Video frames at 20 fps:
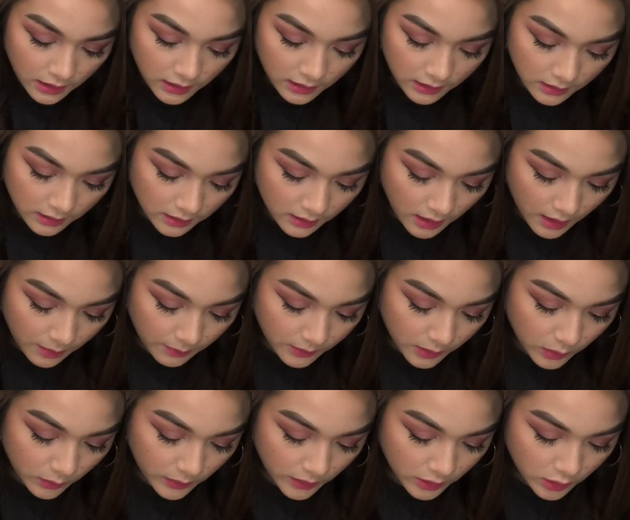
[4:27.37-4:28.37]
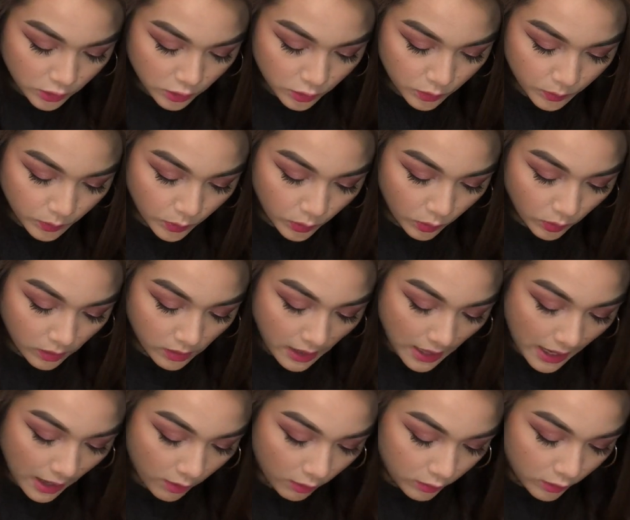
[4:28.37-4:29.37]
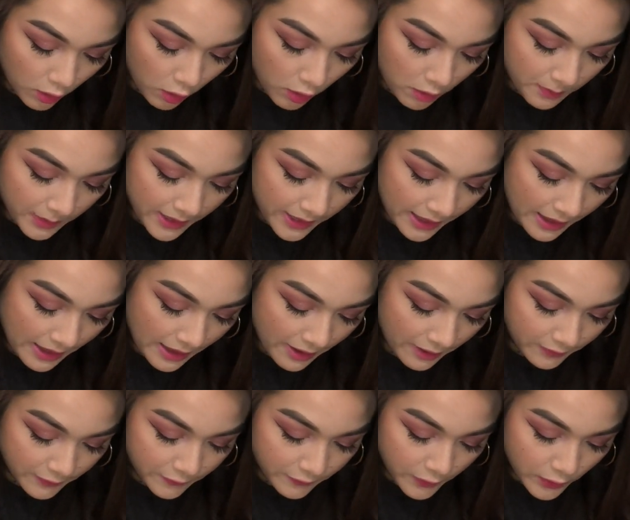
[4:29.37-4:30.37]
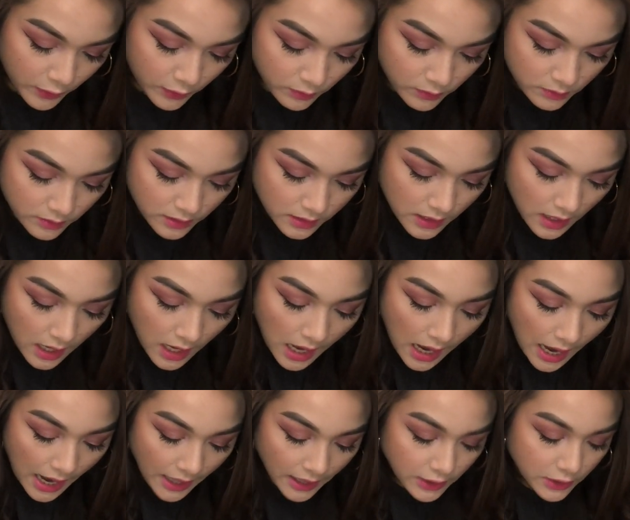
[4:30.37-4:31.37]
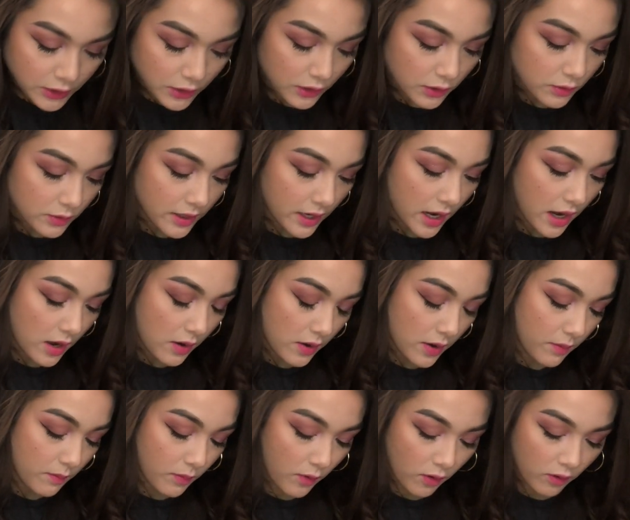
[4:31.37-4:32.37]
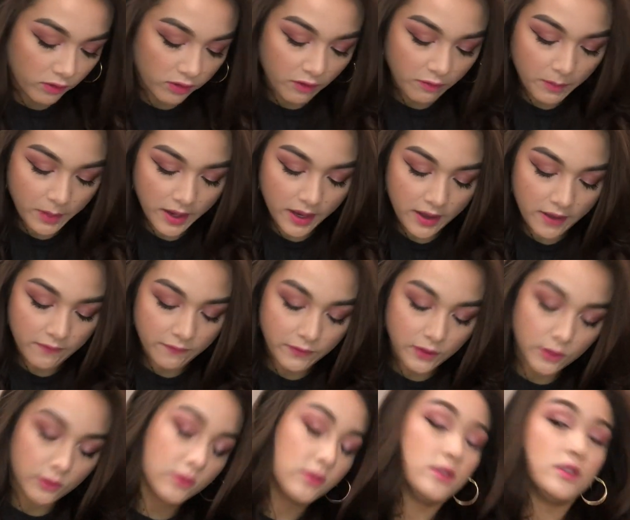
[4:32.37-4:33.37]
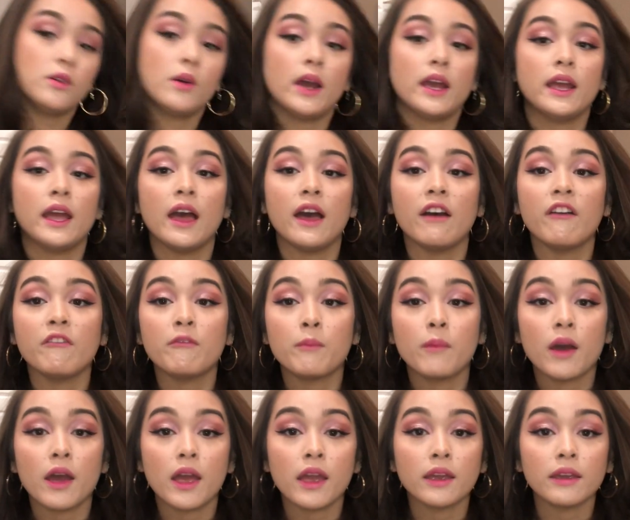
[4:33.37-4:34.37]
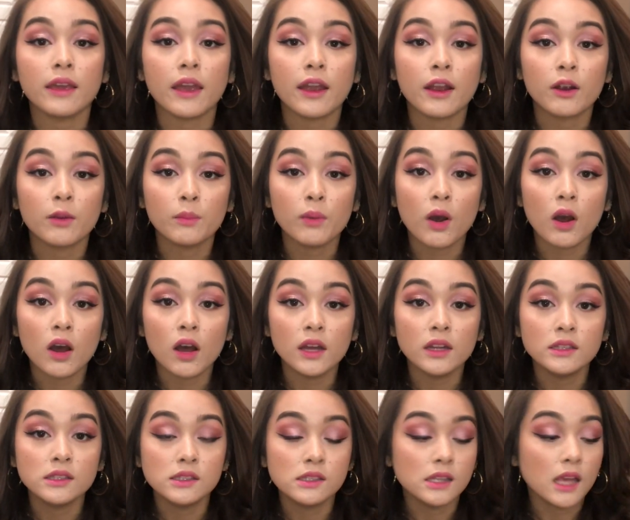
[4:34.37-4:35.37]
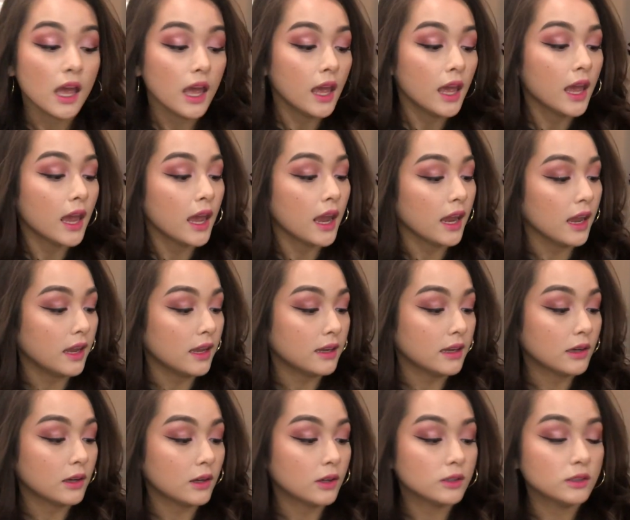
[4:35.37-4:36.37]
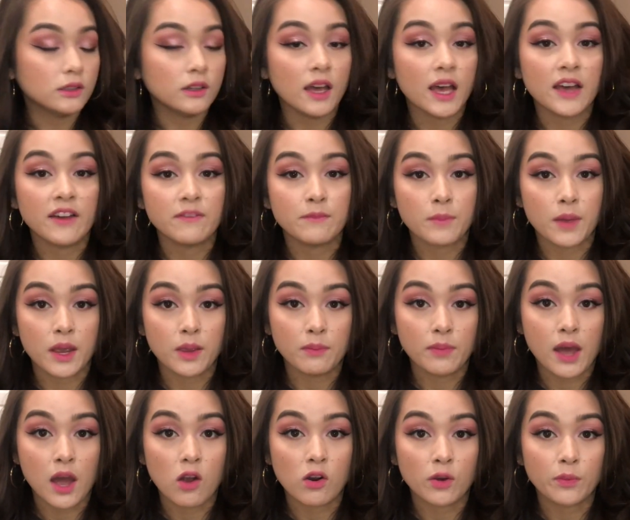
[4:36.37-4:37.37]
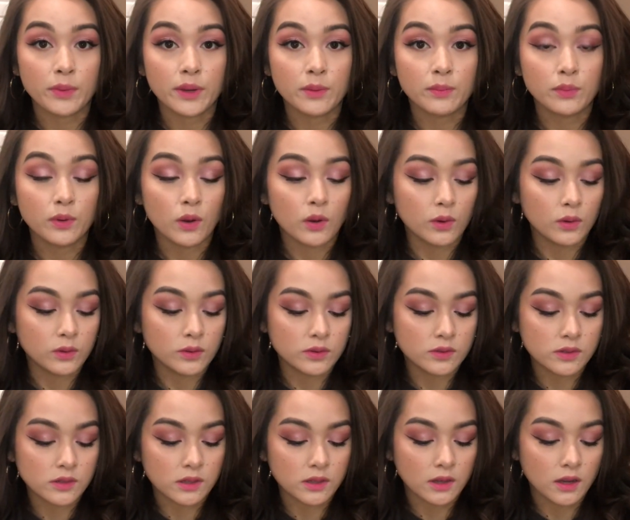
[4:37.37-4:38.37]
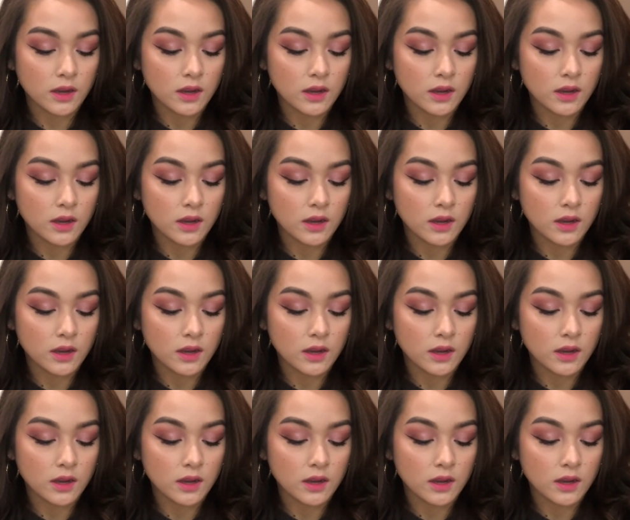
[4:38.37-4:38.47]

I'm going to pull out are my headphones. I do carry both of my headphones, so I have my AirPods and I also have my Powerbeat Pros.